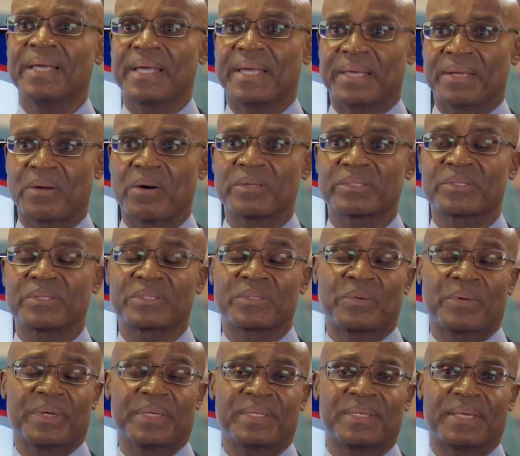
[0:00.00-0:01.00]
It also is
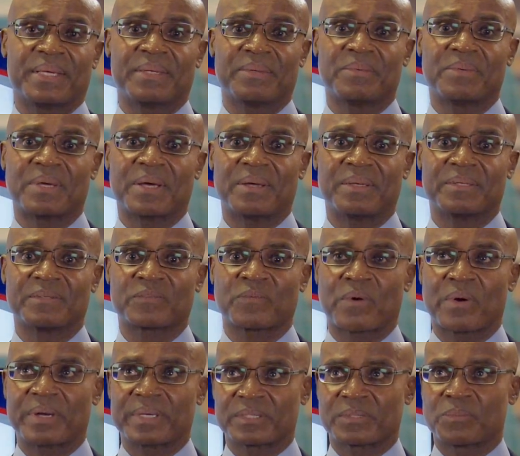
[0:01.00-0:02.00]
good as
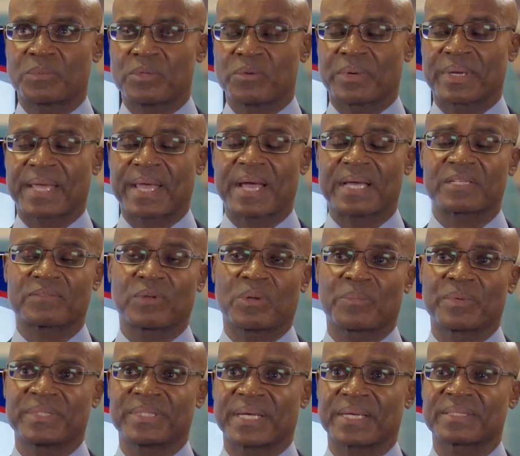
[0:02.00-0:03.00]
far as doing cash flow
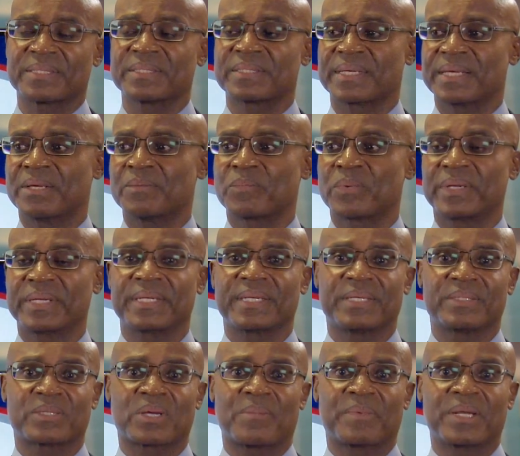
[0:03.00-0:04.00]
projections in really
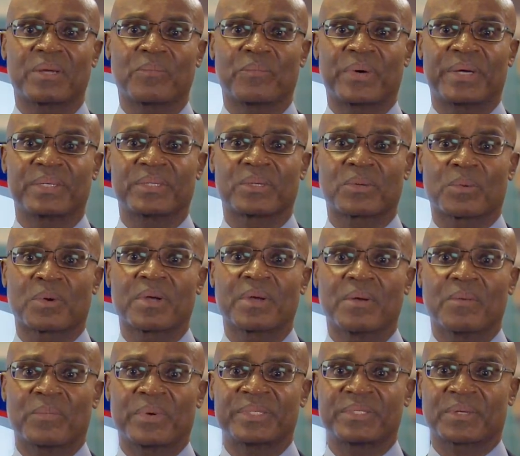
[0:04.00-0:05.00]
determining what
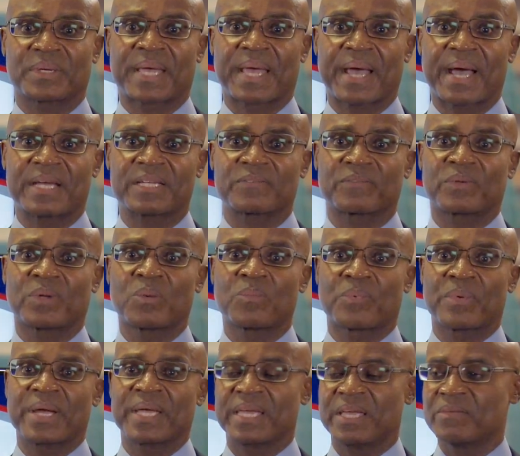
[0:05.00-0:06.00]
your cash flow
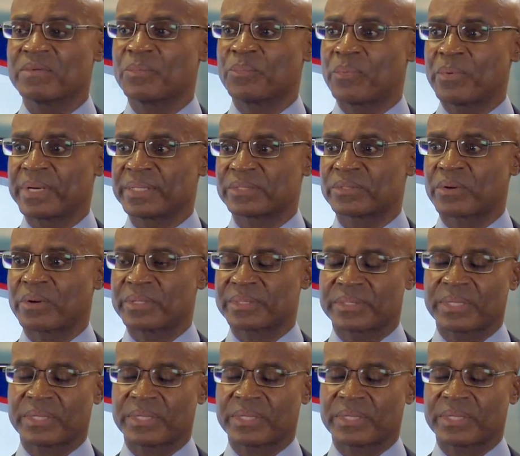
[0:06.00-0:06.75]
break-even points are.